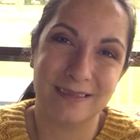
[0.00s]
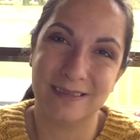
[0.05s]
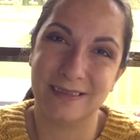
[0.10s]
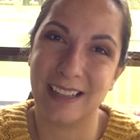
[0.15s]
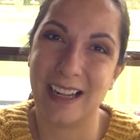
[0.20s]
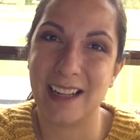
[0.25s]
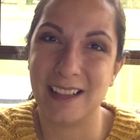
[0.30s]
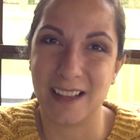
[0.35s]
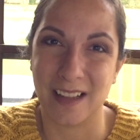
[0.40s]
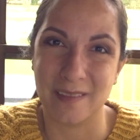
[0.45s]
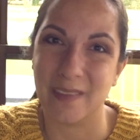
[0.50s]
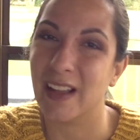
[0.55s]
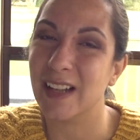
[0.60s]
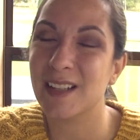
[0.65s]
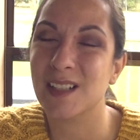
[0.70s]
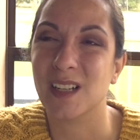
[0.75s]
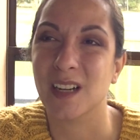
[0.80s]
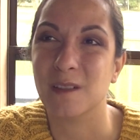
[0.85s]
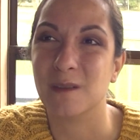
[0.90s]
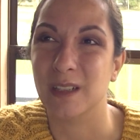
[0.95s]
I love that
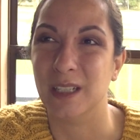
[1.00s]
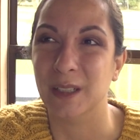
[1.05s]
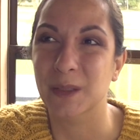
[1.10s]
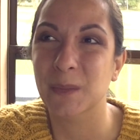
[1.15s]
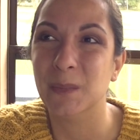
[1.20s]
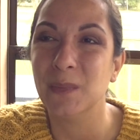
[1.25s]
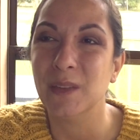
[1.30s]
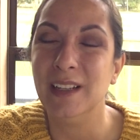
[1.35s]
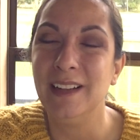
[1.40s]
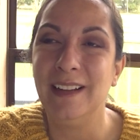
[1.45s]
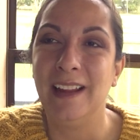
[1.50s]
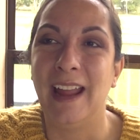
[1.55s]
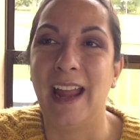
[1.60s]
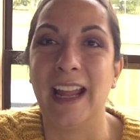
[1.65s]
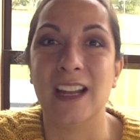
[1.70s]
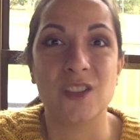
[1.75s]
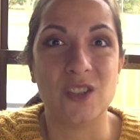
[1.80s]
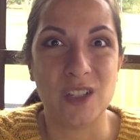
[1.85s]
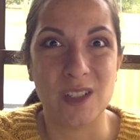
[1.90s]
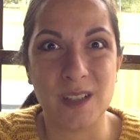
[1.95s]
stuff too.
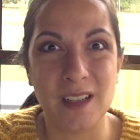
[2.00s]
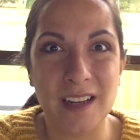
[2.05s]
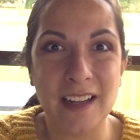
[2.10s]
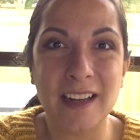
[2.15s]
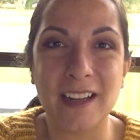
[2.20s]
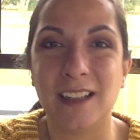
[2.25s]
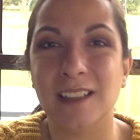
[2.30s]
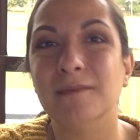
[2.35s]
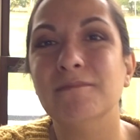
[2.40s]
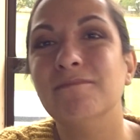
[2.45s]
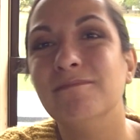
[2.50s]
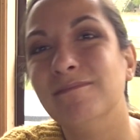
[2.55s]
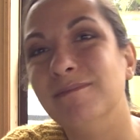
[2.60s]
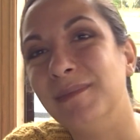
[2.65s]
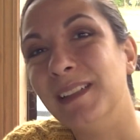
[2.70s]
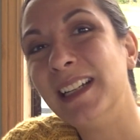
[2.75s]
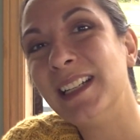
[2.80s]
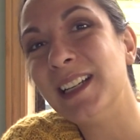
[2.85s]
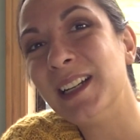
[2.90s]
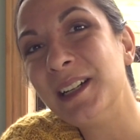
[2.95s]
And she's a knitter.
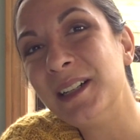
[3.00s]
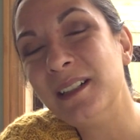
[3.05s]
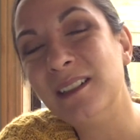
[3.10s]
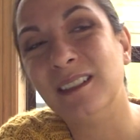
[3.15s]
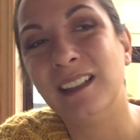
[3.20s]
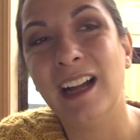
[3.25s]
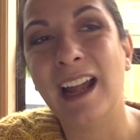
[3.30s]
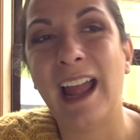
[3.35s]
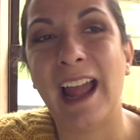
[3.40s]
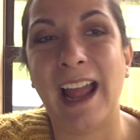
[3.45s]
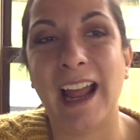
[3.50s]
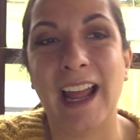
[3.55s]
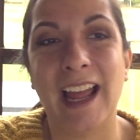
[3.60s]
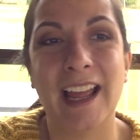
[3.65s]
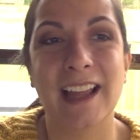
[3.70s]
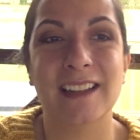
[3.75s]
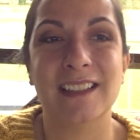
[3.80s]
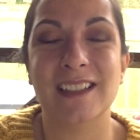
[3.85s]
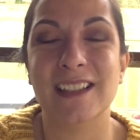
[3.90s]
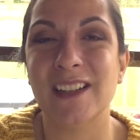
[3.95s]
Me too.
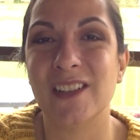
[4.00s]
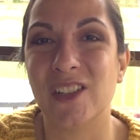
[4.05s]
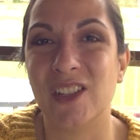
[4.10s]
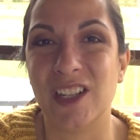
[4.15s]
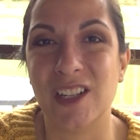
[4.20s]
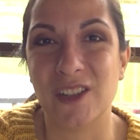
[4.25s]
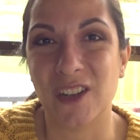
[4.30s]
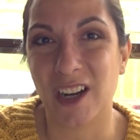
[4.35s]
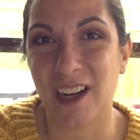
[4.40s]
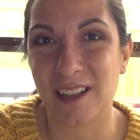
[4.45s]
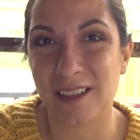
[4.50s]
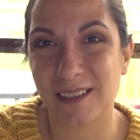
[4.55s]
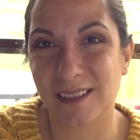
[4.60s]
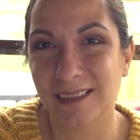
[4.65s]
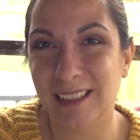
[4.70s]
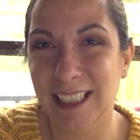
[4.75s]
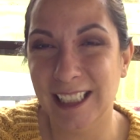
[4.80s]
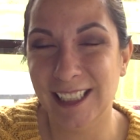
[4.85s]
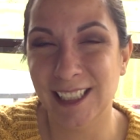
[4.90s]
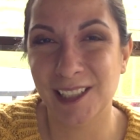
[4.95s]
And she draws,
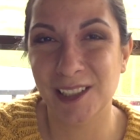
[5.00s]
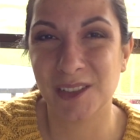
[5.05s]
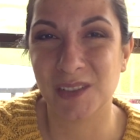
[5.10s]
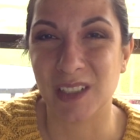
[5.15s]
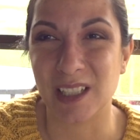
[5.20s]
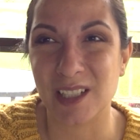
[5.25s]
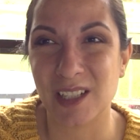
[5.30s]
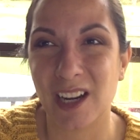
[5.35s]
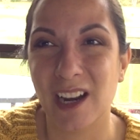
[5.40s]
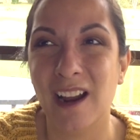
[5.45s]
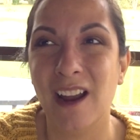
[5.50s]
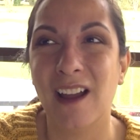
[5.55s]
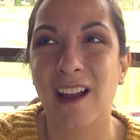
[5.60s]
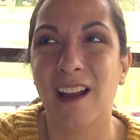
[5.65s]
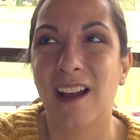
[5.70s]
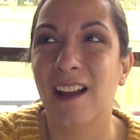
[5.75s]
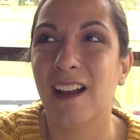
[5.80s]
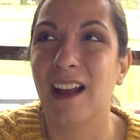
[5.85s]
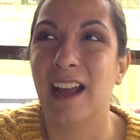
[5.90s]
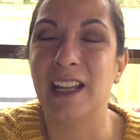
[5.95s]
which
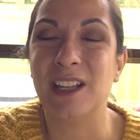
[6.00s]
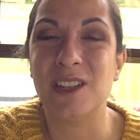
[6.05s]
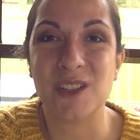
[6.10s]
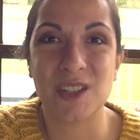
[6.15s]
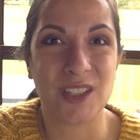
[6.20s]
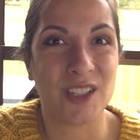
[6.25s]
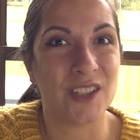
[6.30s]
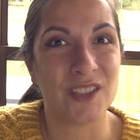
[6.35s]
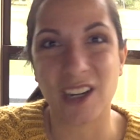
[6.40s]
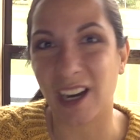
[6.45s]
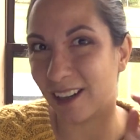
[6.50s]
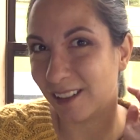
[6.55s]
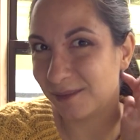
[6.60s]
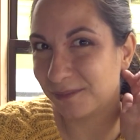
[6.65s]
I used to draw.